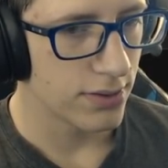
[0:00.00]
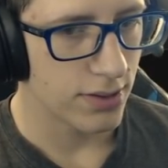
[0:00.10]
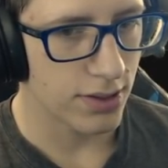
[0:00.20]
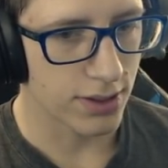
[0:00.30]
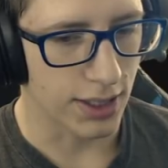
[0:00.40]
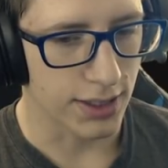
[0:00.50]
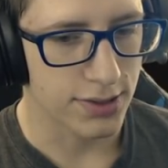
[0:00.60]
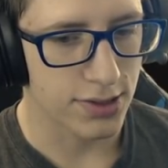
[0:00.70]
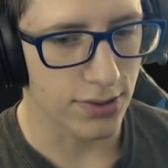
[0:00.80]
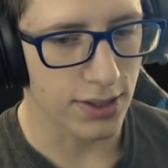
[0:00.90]
Okay,
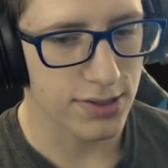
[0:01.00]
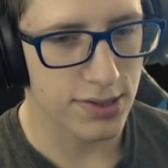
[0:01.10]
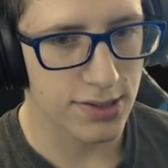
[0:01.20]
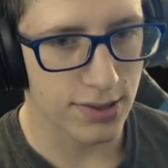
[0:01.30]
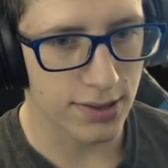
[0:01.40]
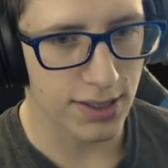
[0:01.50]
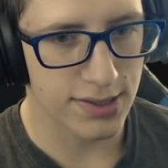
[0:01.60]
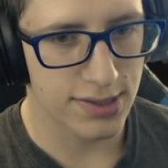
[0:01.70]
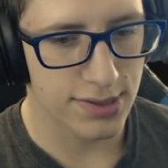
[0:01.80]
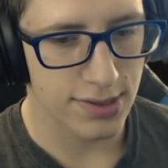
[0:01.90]
so let's,
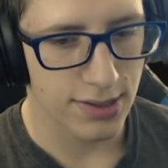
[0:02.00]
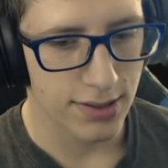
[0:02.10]
let's,